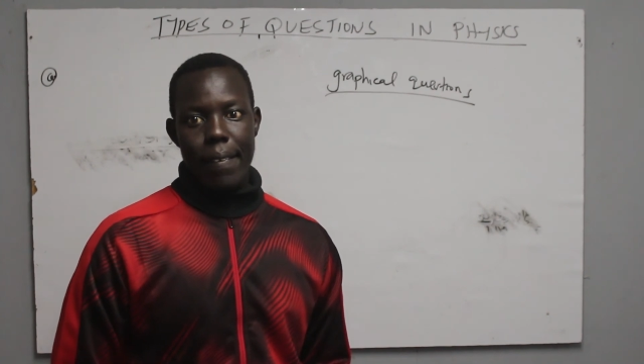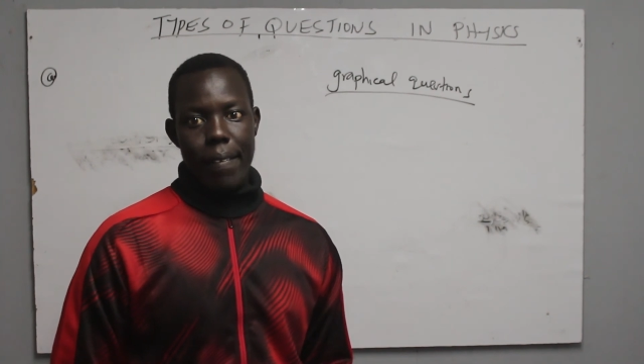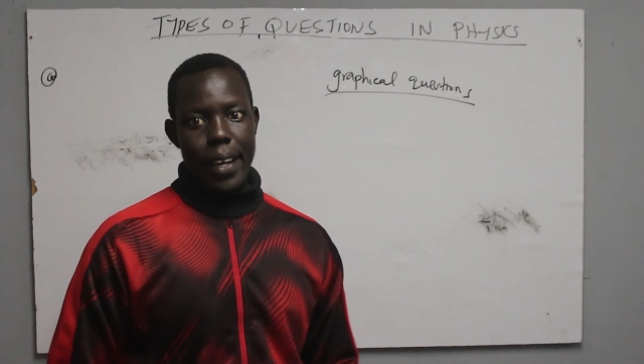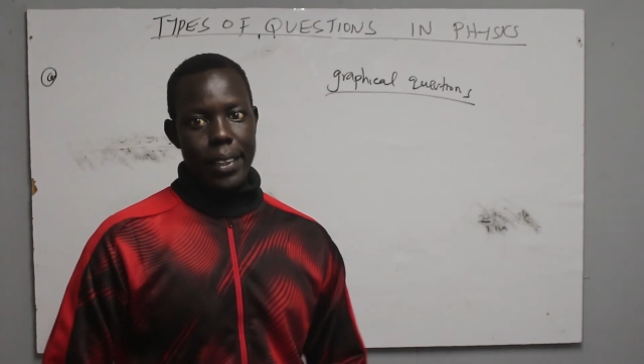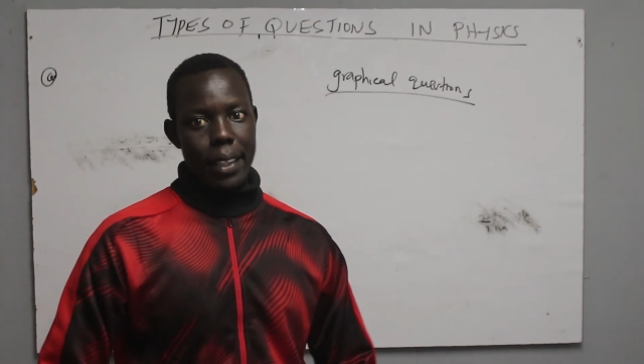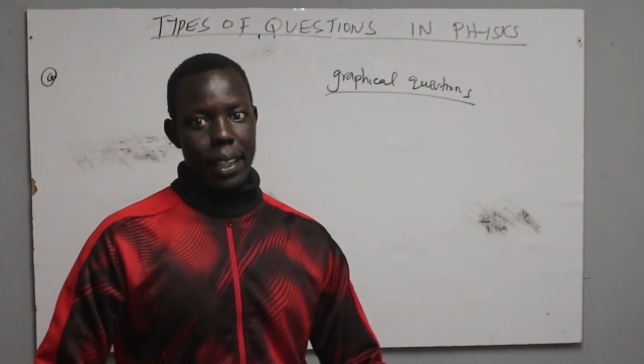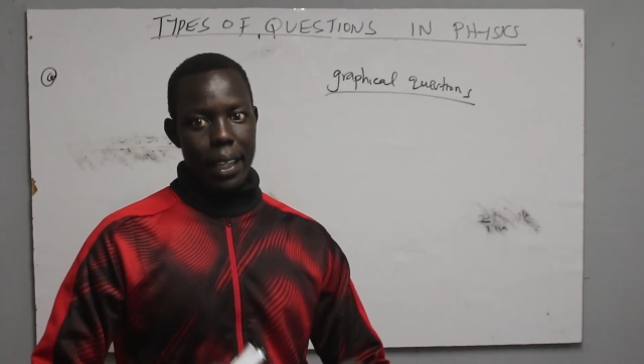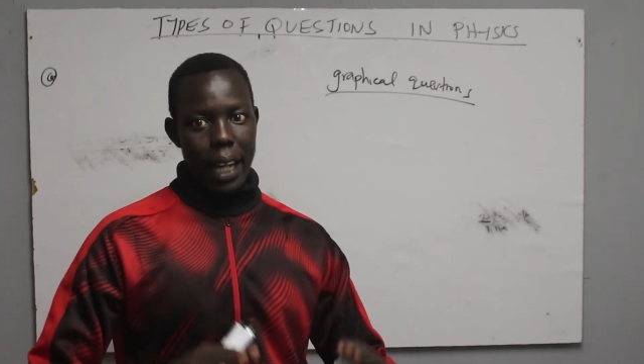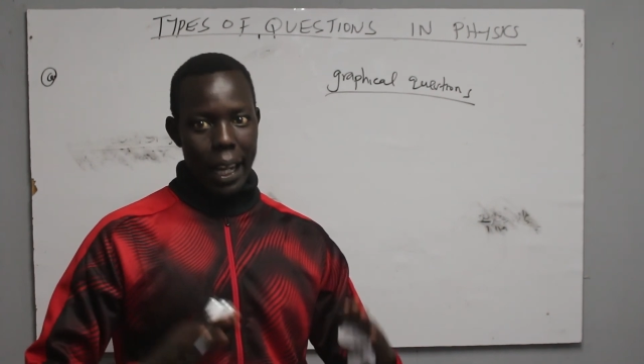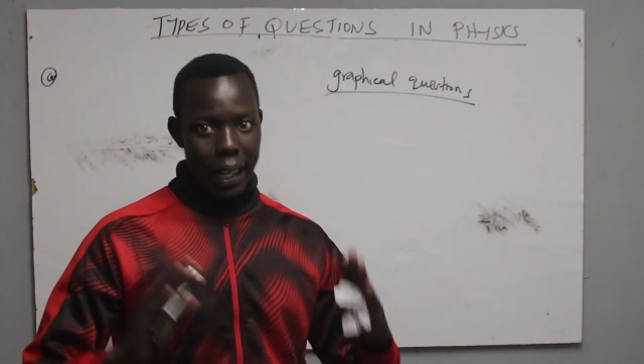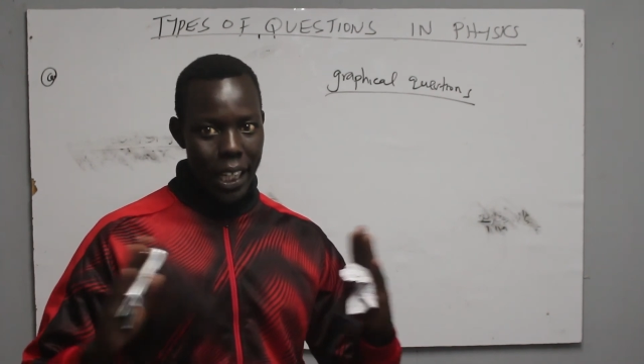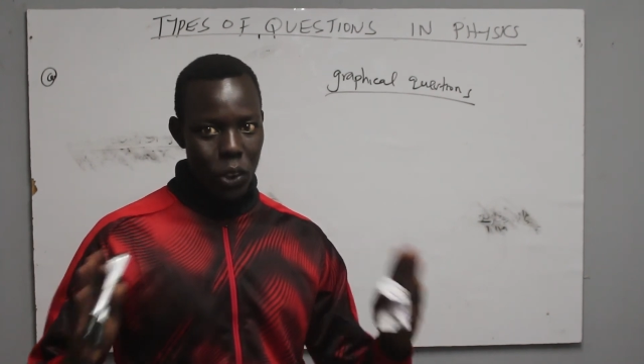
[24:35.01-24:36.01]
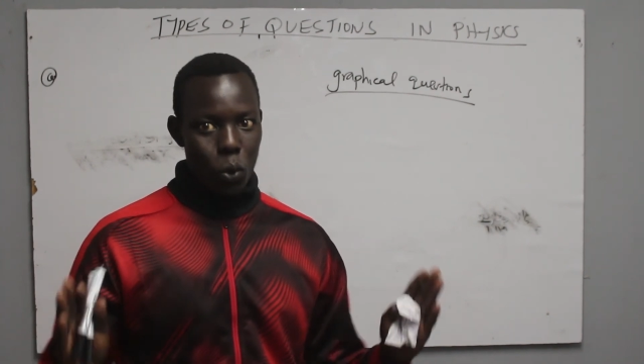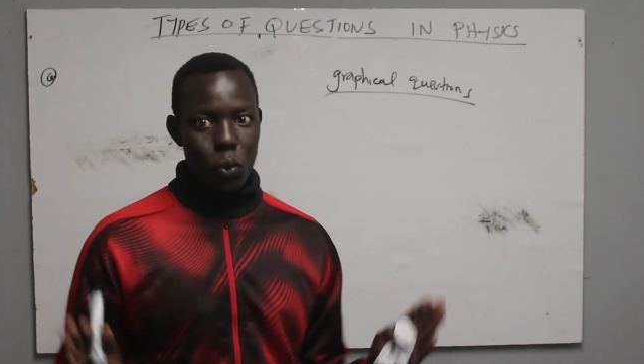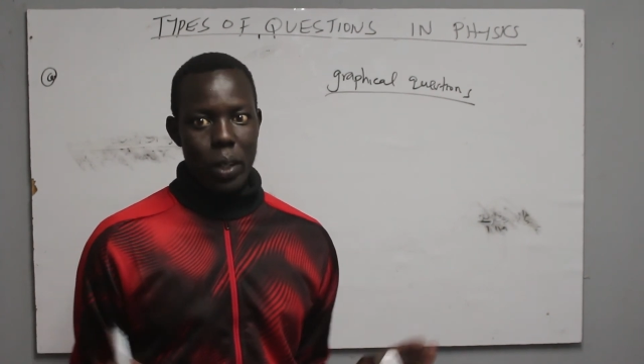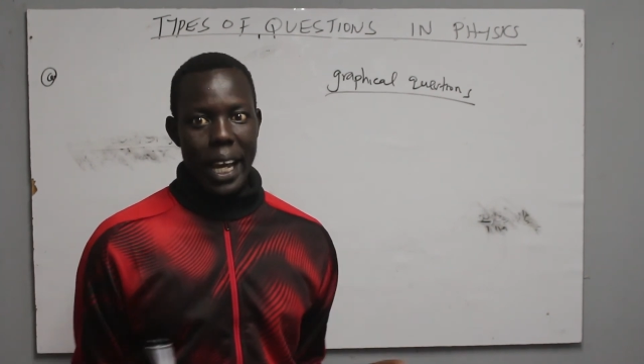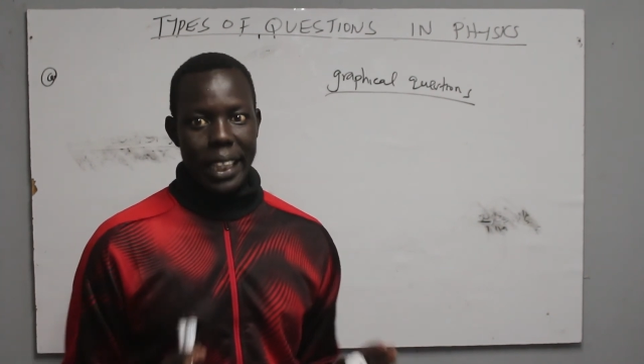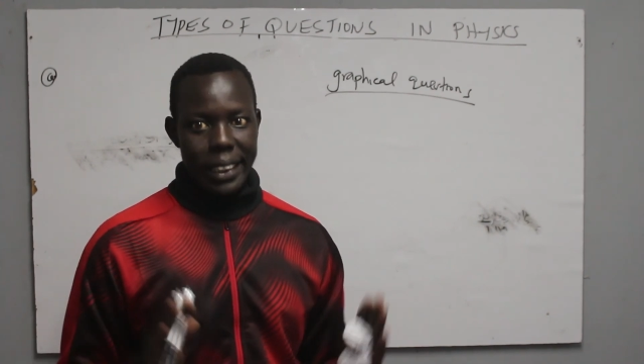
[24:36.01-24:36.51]
There is a
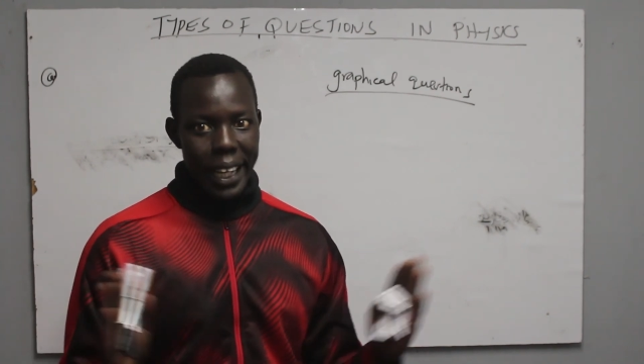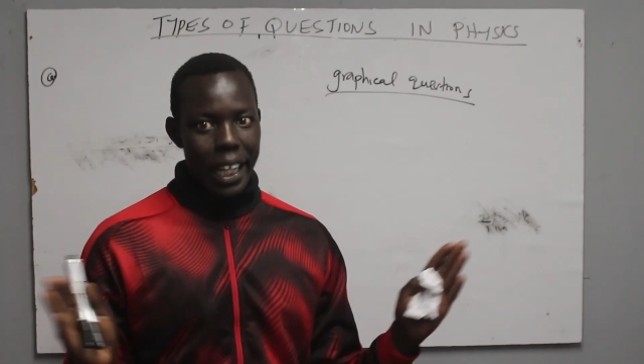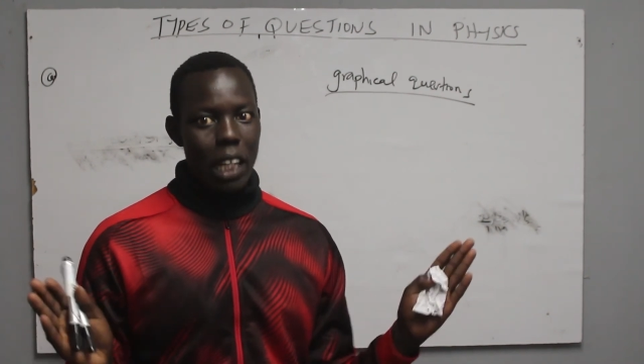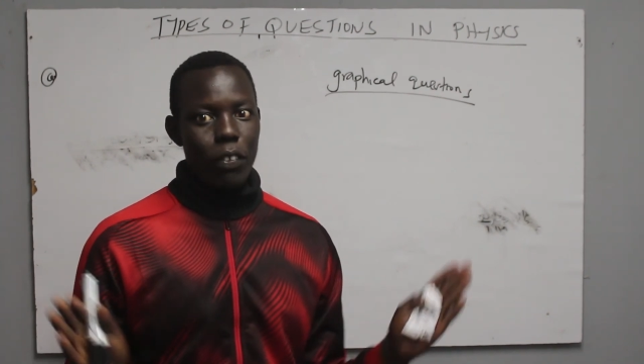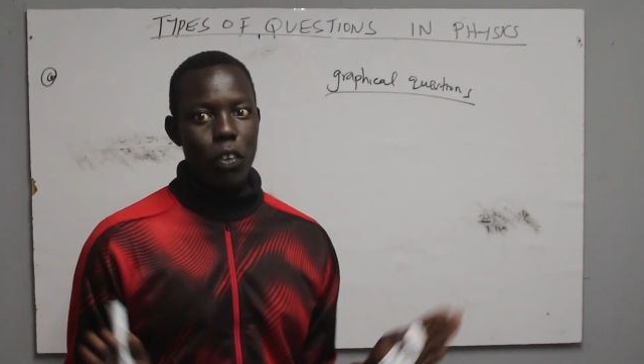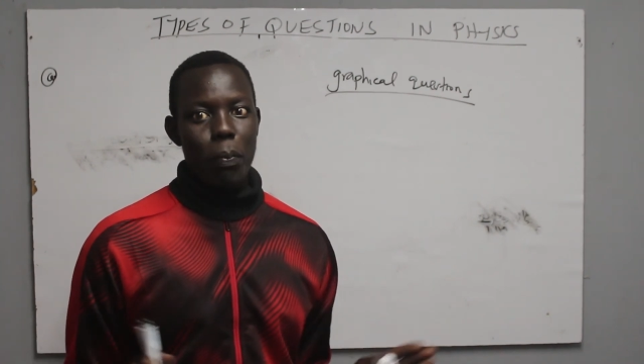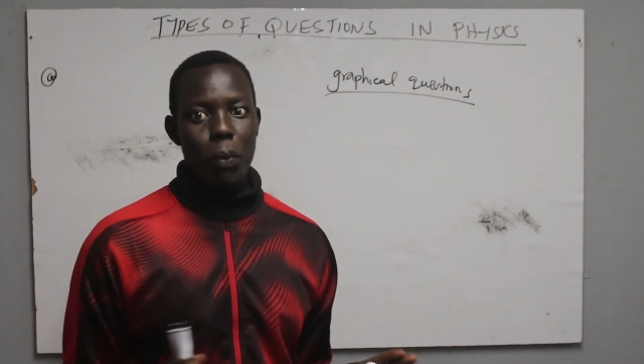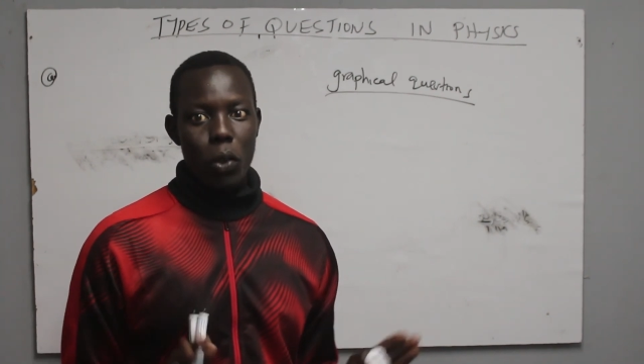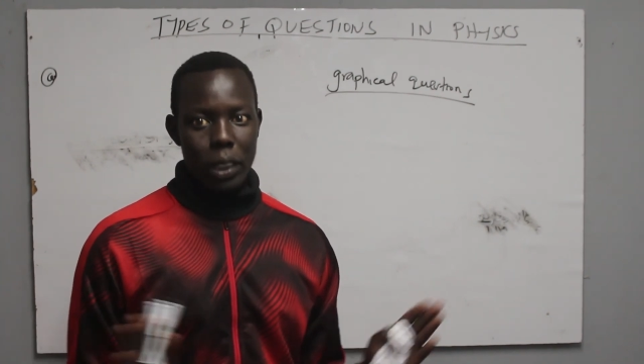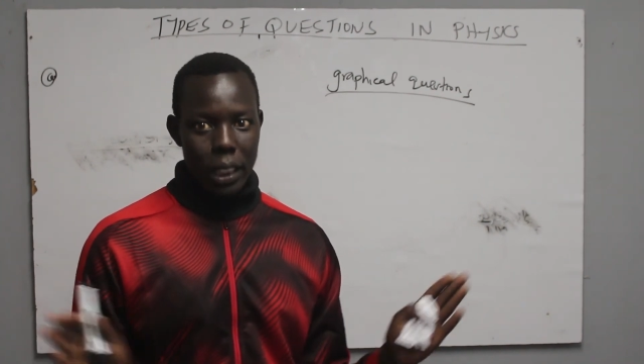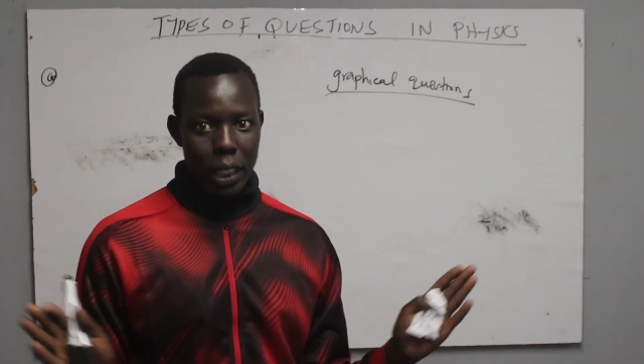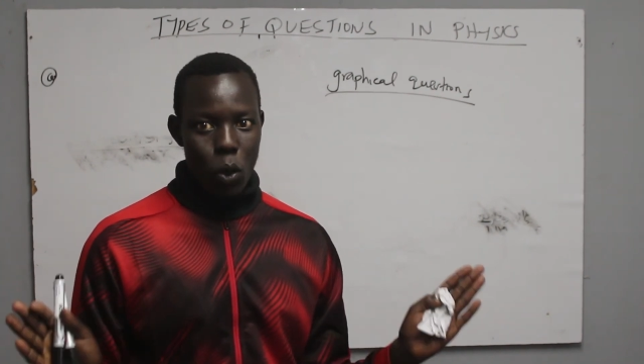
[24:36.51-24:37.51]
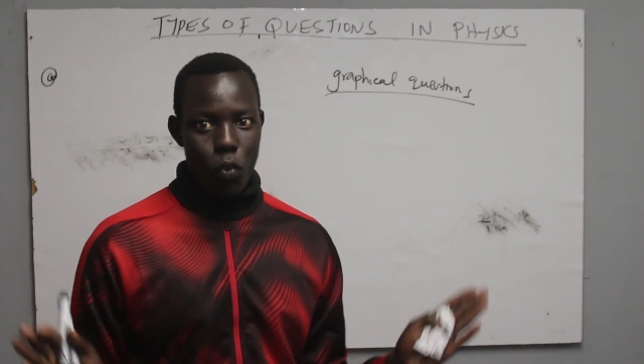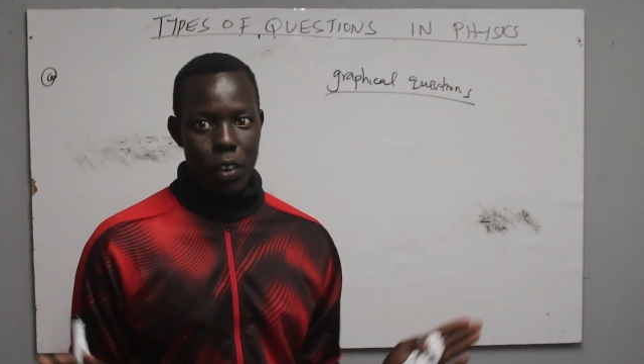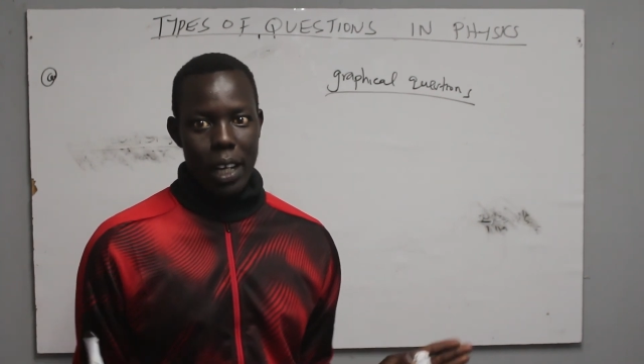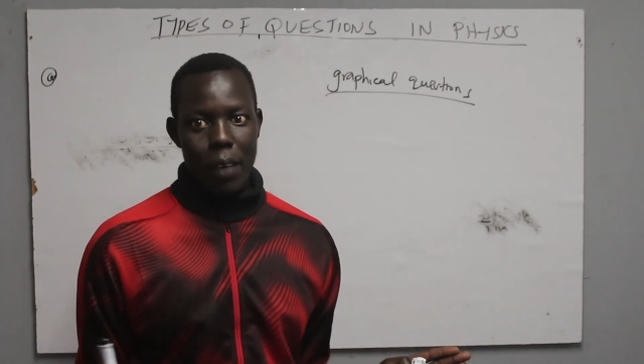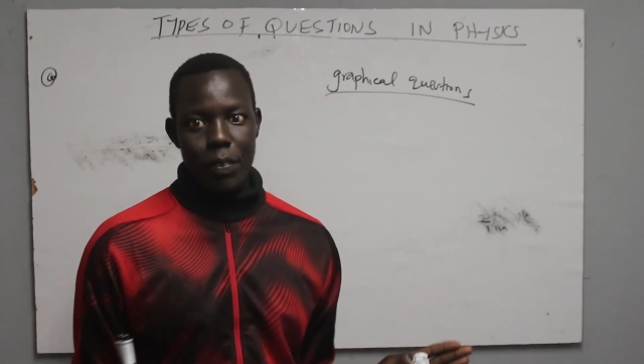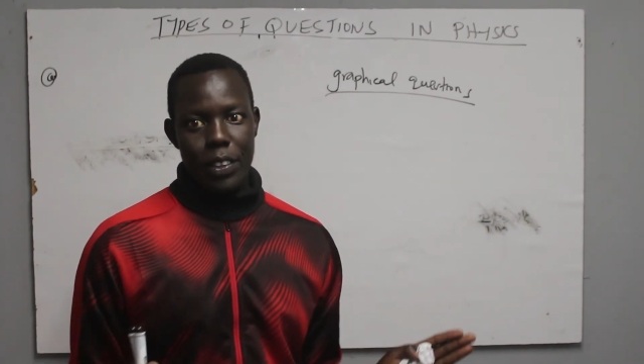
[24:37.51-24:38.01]
lesson entirely for plotting of
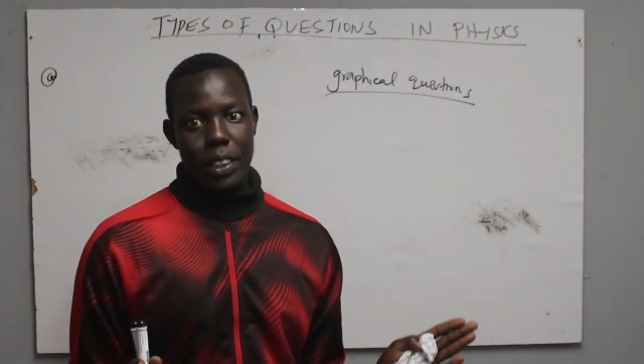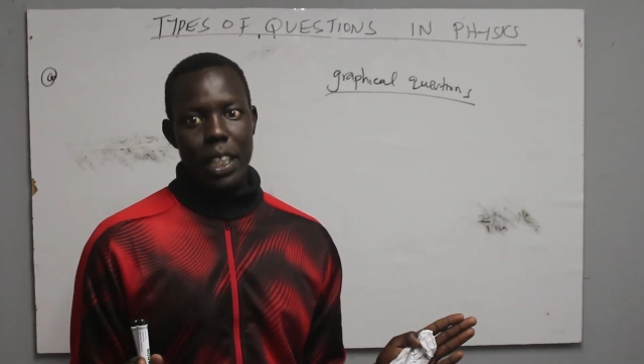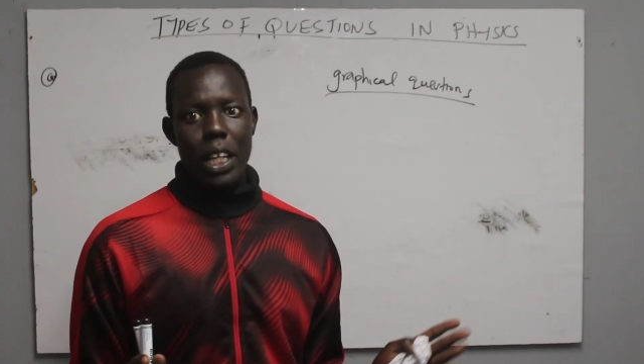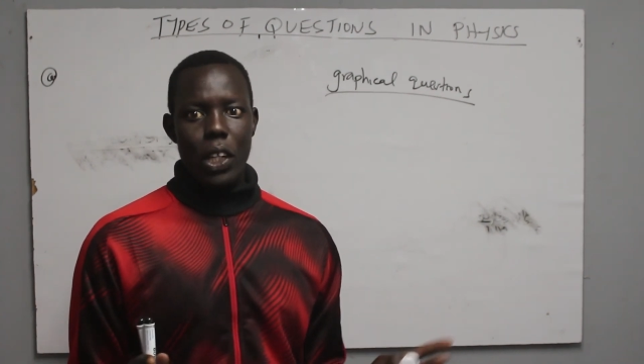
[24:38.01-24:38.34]
graphs.